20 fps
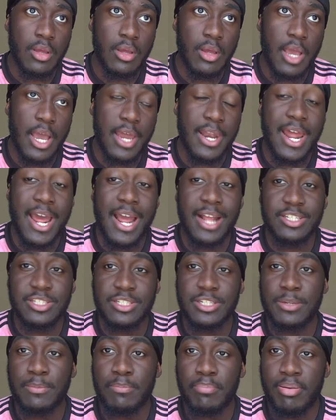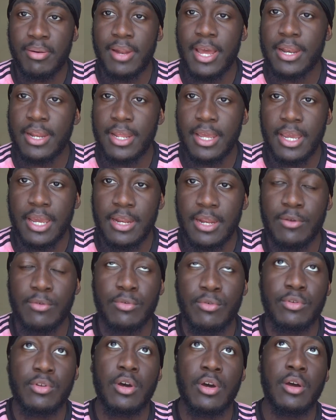and actually plan ahead in
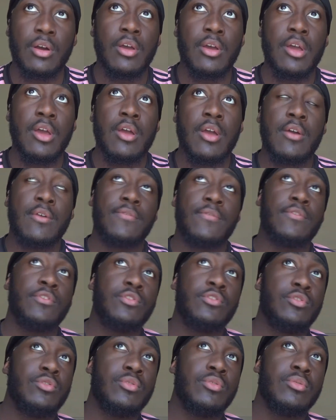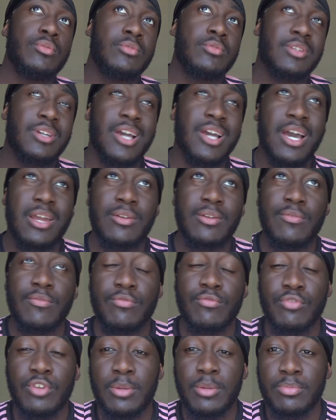order for you to kind
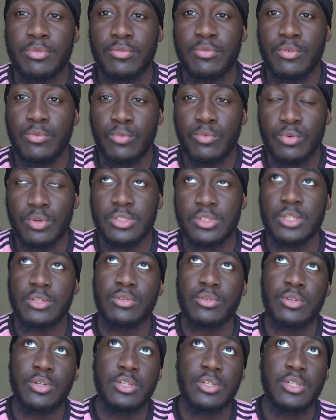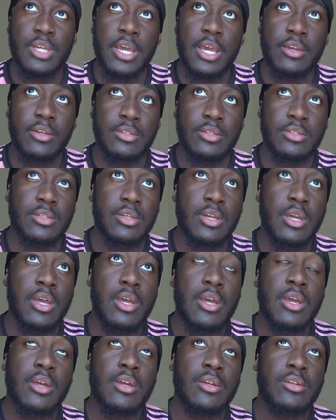of reap the rewards and your desires,
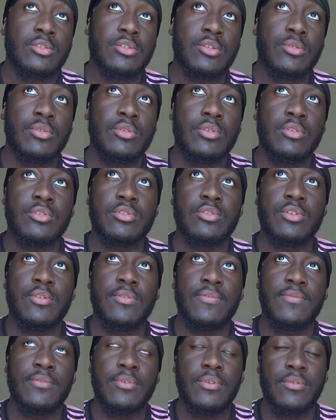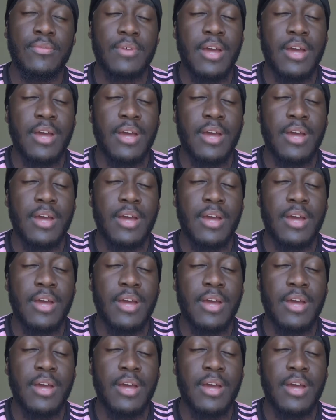so on and so forth.